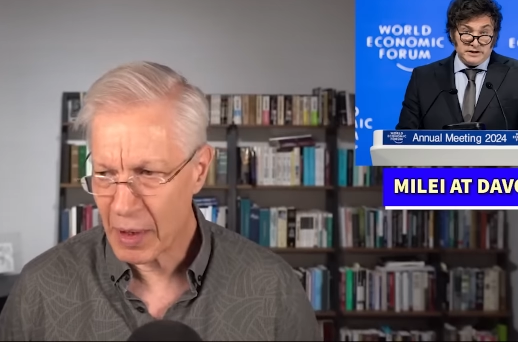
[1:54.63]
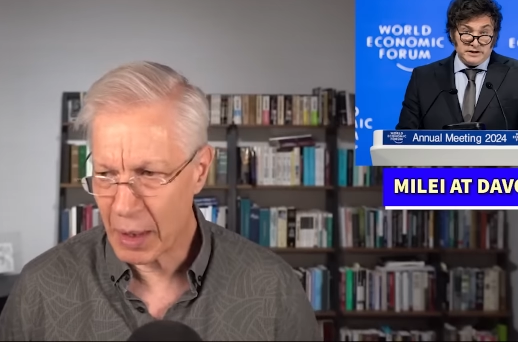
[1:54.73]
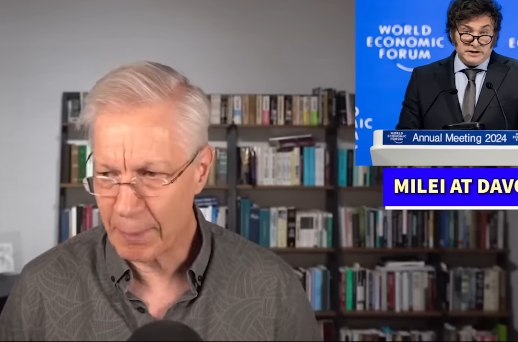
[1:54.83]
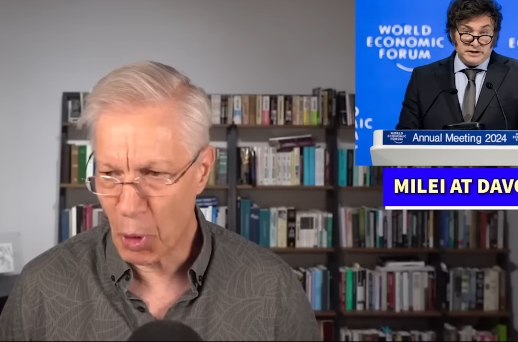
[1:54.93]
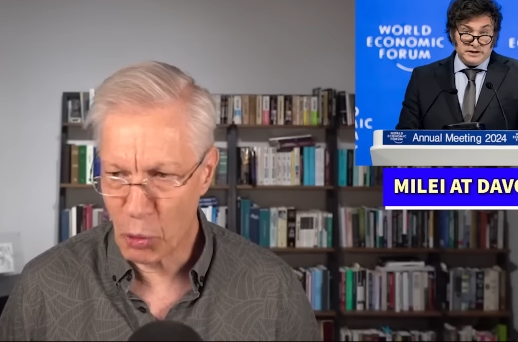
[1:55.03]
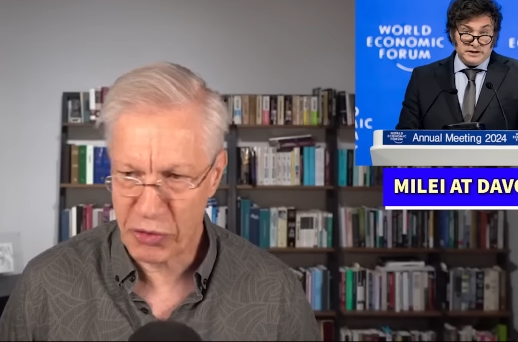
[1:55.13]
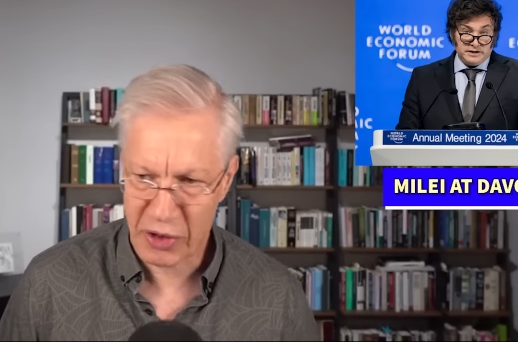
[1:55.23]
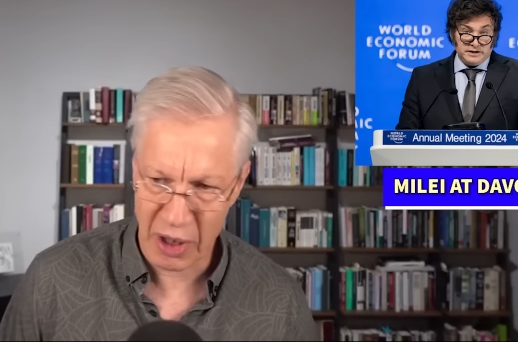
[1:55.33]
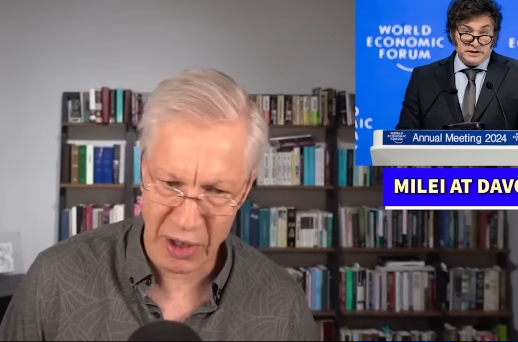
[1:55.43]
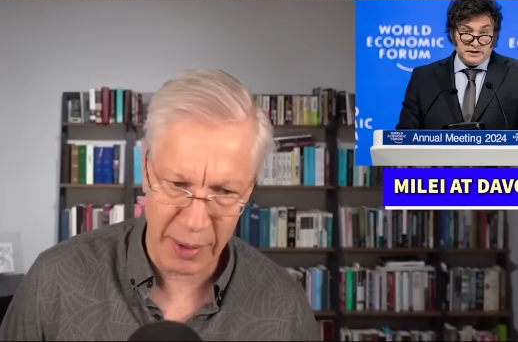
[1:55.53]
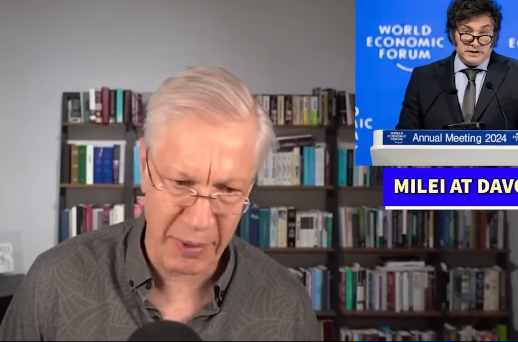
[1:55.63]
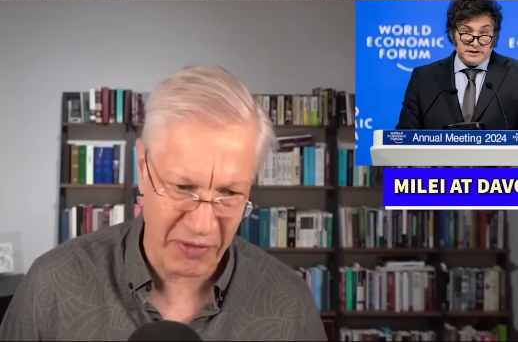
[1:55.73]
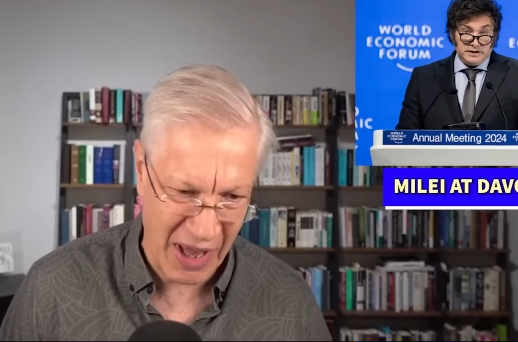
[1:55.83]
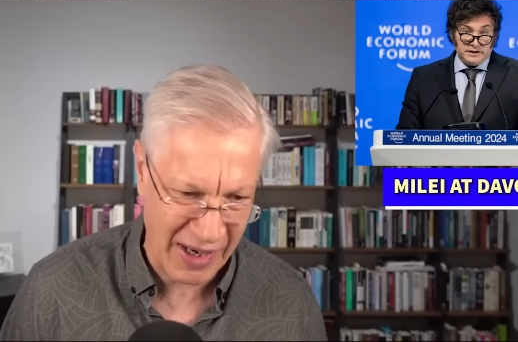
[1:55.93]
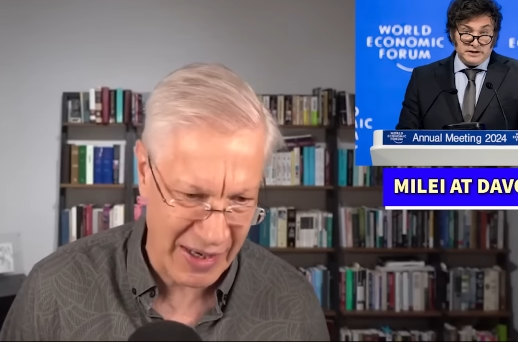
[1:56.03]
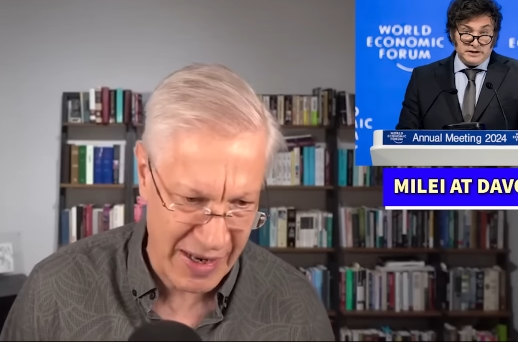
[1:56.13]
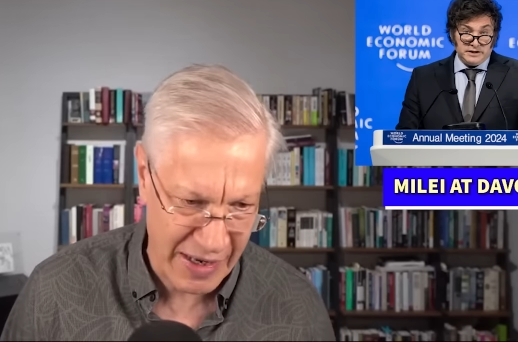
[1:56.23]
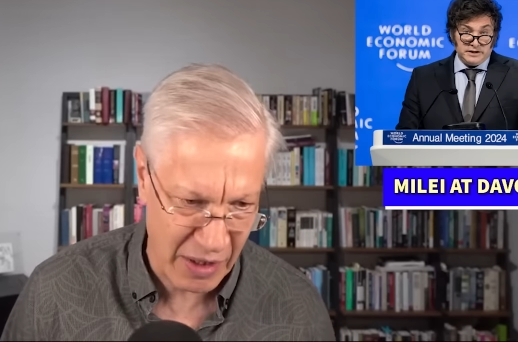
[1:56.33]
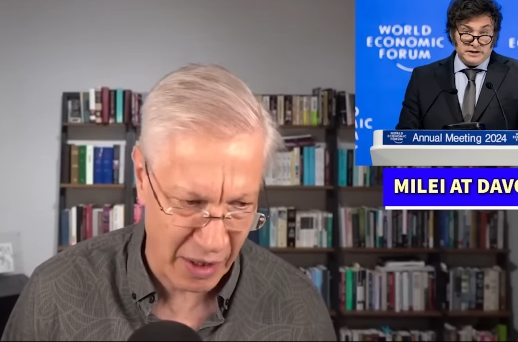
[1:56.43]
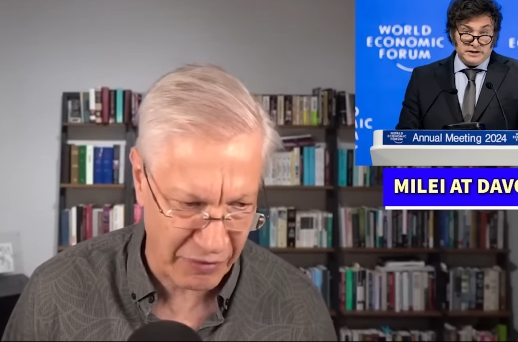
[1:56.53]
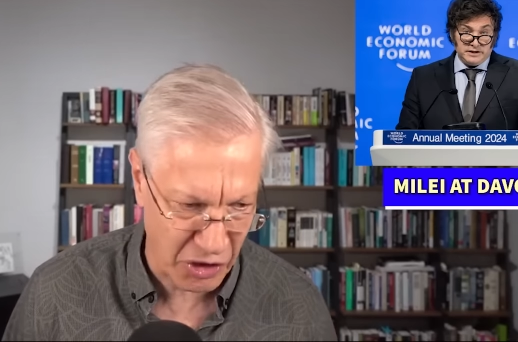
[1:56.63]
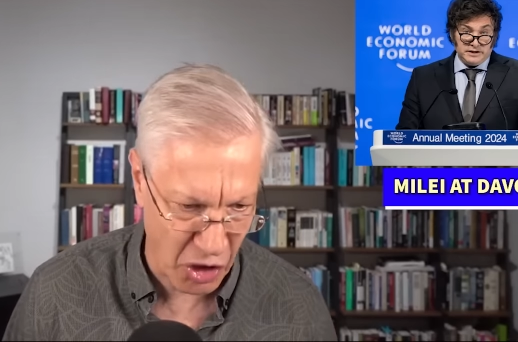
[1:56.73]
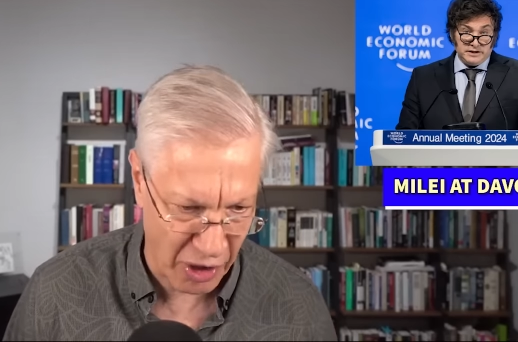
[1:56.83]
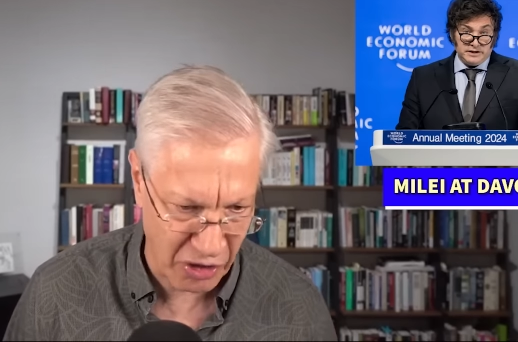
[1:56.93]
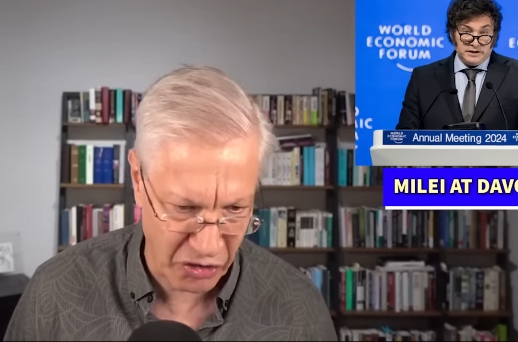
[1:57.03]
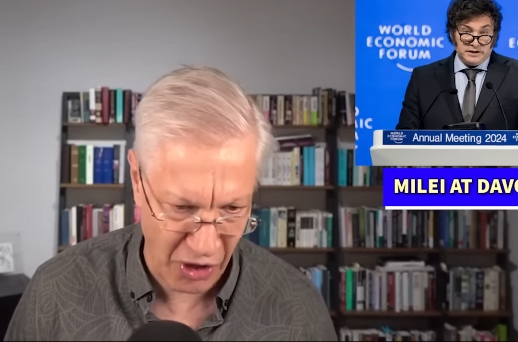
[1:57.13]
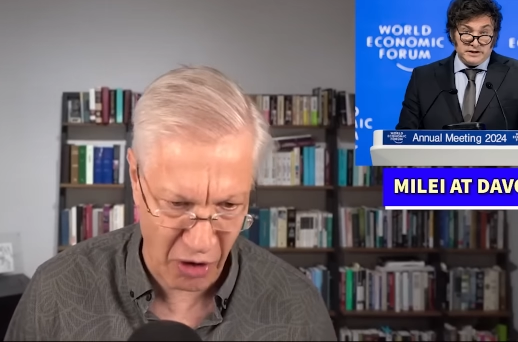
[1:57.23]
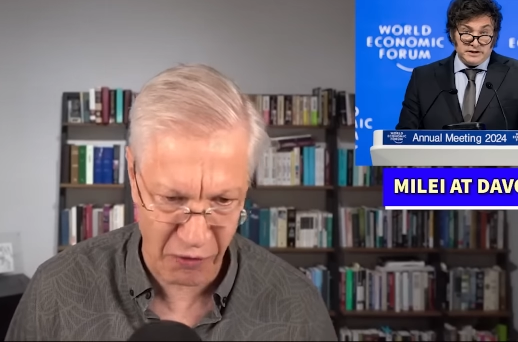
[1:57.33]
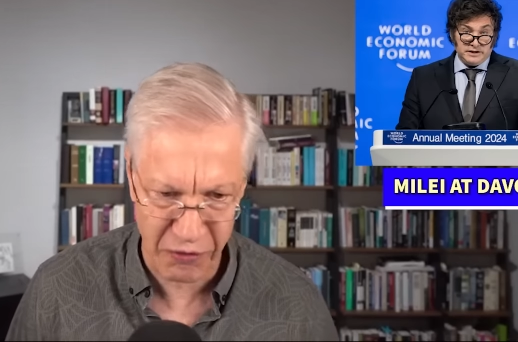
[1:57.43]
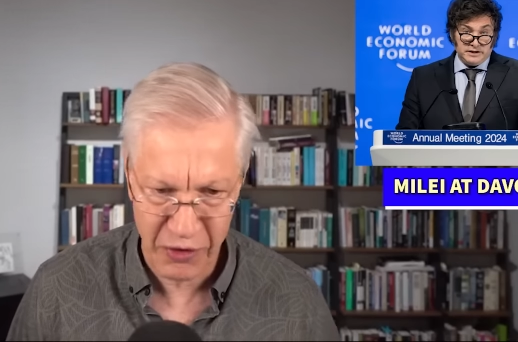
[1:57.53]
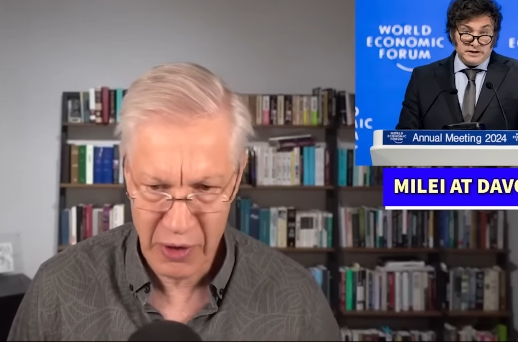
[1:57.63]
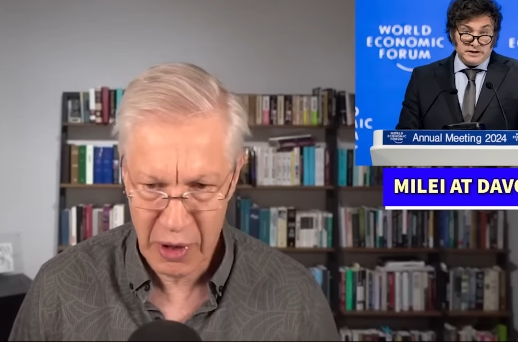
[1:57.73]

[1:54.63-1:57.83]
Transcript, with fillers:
Speaker 1: Uh, both a little bit of editing of the talk itself,